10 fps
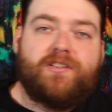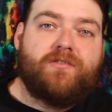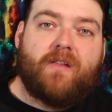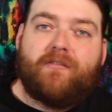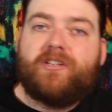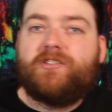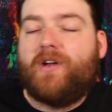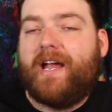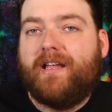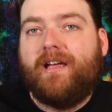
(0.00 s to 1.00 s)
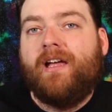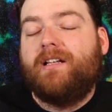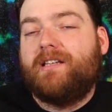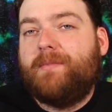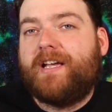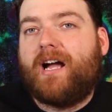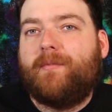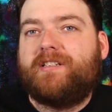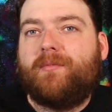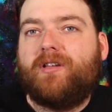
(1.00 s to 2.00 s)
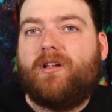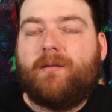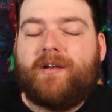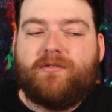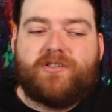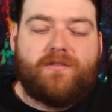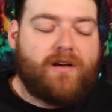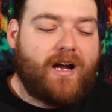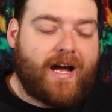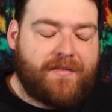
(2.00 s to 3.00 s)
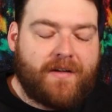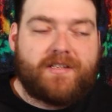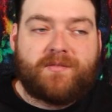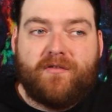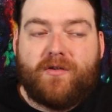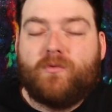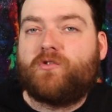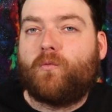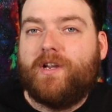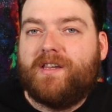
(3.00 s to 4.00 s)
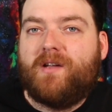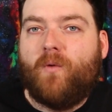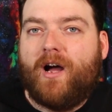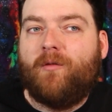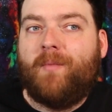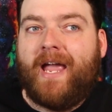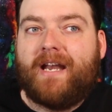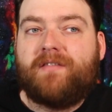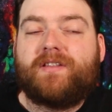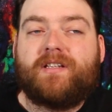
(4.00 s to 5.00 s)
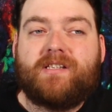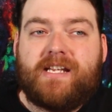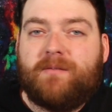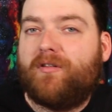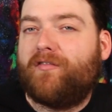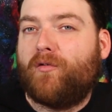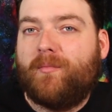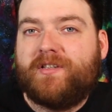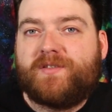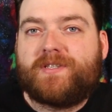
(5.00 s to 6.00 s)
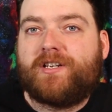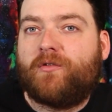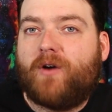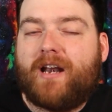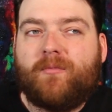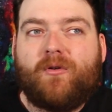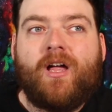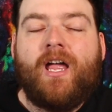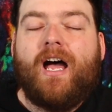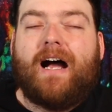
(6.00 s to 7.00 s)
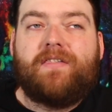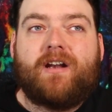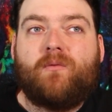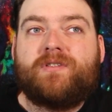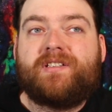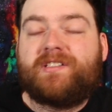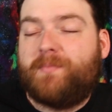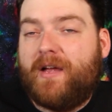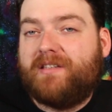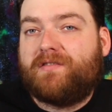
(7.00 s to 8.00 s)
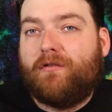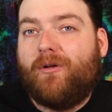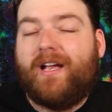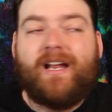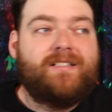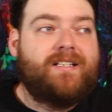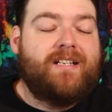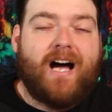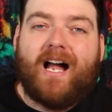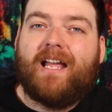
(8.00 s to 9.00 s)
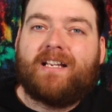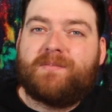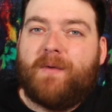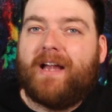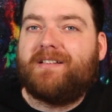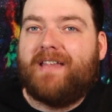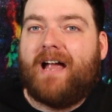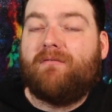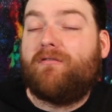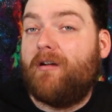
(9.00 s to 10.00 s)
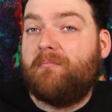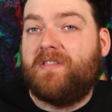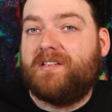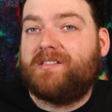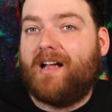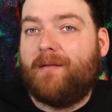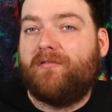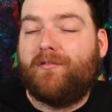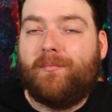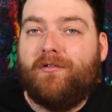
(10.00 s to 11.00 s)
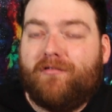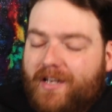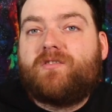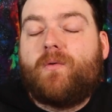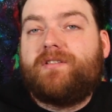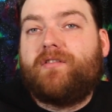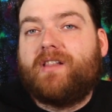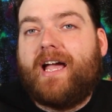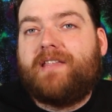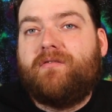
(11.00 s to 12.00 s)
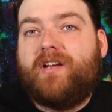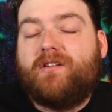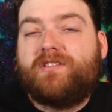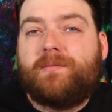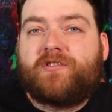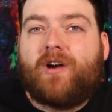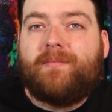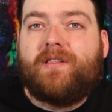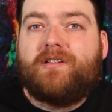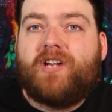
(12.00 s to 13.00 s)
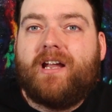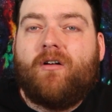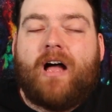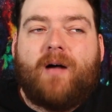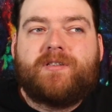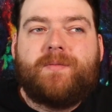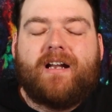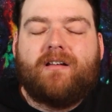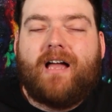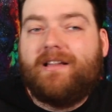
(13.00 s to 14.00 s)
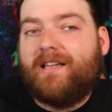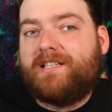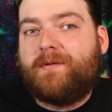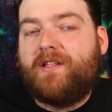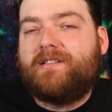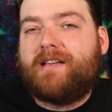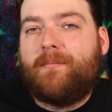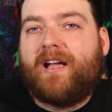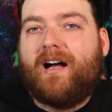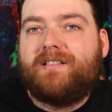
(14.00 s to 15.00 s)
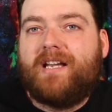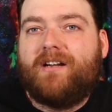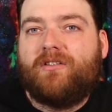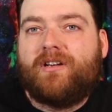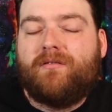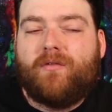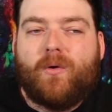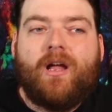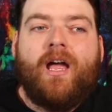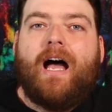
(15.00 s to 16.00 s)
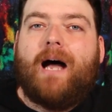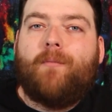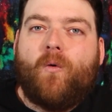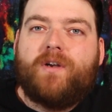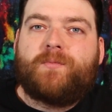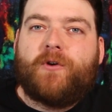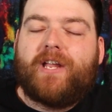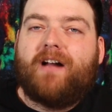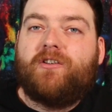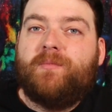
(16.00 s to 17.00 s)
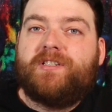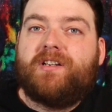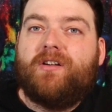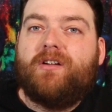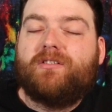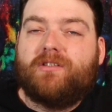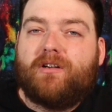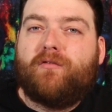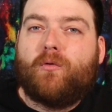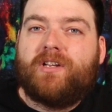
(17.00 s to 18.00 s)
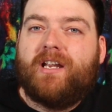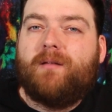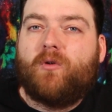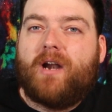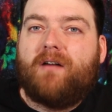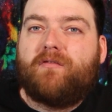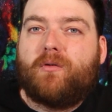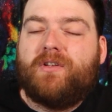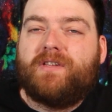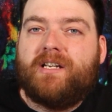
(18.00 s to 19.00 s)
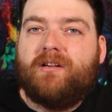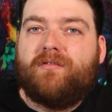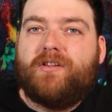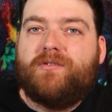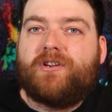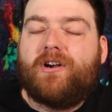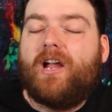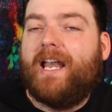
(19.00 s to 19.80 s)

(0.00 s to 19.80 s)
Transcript: Did you love it? Did you hate it? Leave me a comment down below. Let me know what you thought. I thought this movie was really well made. I thought the lead performance was incredible. I thought it was suspenseful, and I did not expect that from this type of a movie. As always, if you like the video and subscribe to the channel, helps me out a lot, lets me know the type of content you're looking for. I'm always putting out new material and look forward to getting more out for you in the near future.